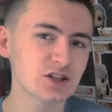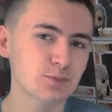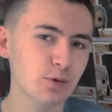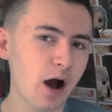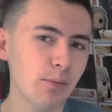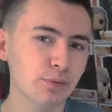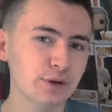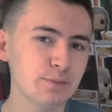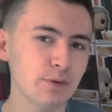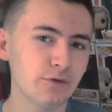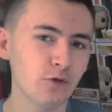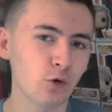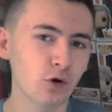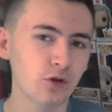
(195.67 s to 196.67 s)
probably
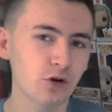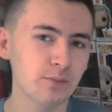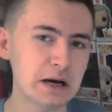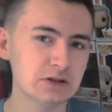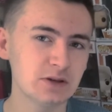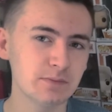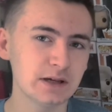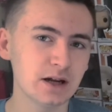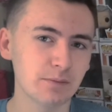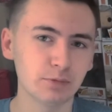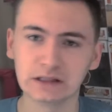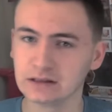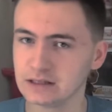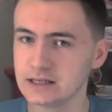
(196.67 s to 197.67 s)
before they're about to meet
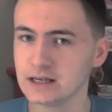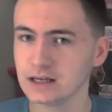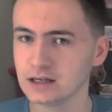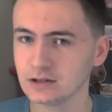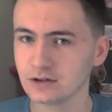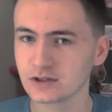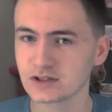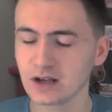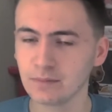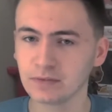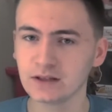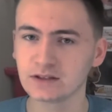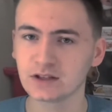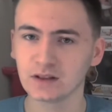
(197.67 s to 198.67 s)
up with Leah or
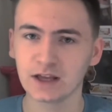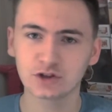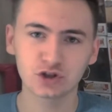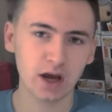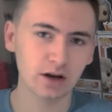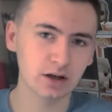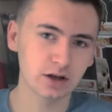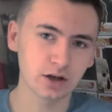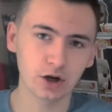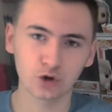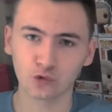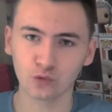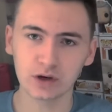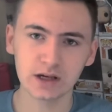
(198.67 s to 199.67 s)
something to, like, try to
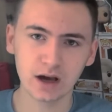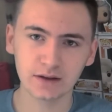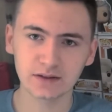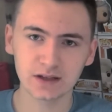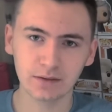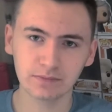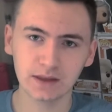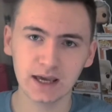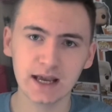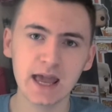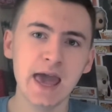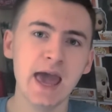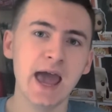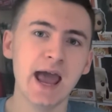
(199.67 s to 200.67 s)
agree on
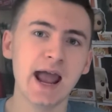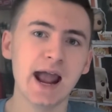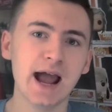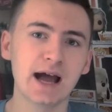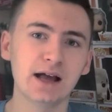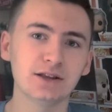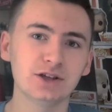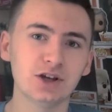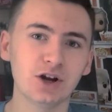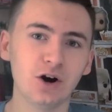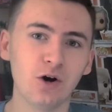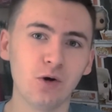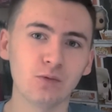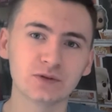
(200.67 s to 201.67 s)
something, and, you
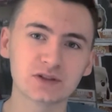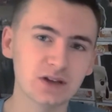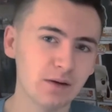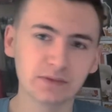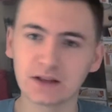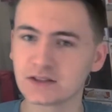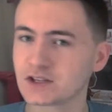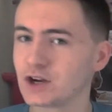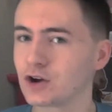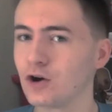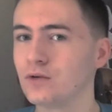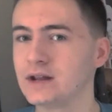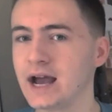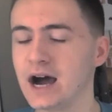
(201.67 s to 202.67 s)
know, something's gonna
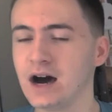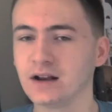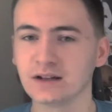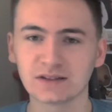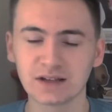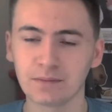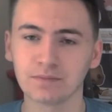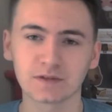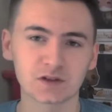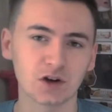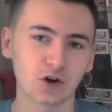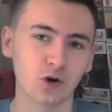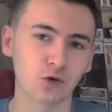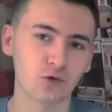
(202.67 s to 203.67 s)
go down and something's
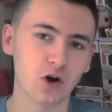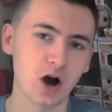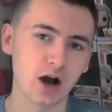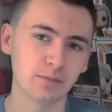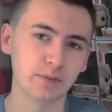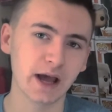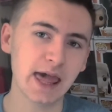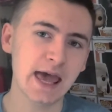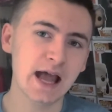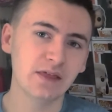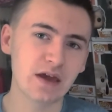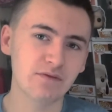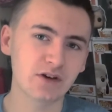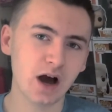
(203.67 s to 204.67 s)
gonna go wrong. But
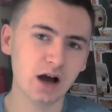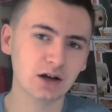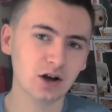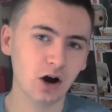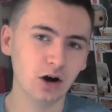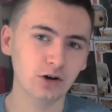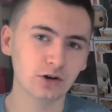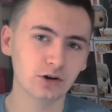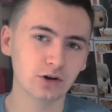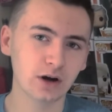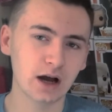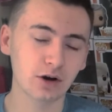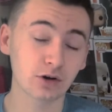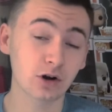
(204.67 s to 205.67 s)
they've got
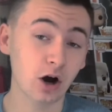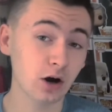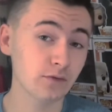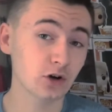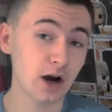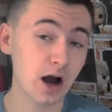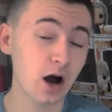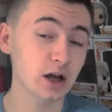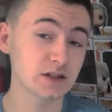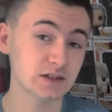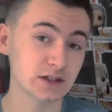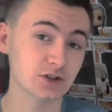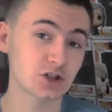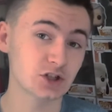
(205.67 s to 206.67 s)
Carter or Carver
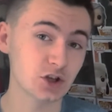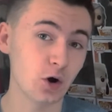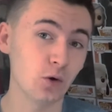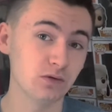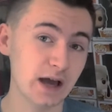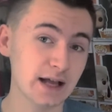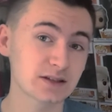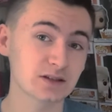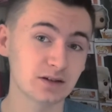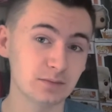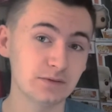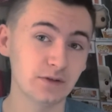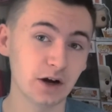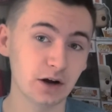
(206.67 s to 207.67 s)
hostage, so that's
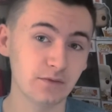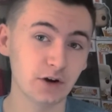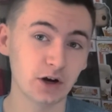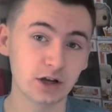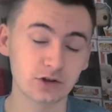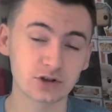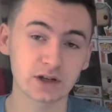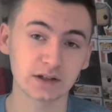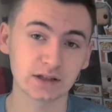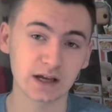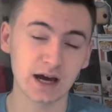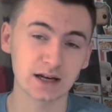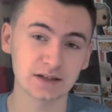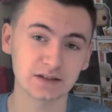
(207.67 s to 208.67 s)
gonna be very, very interesting
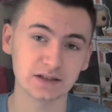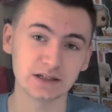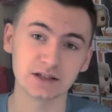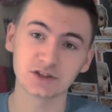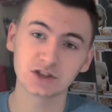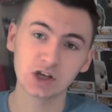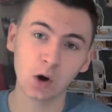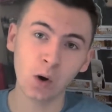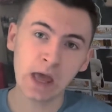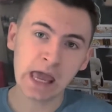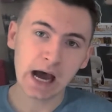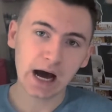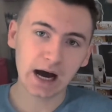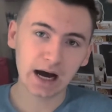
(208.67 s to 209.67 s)
to kind of see. So
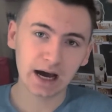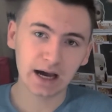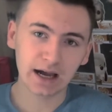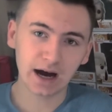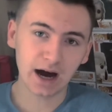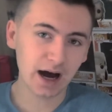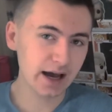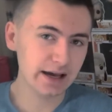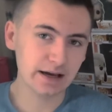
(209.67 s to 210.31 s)
I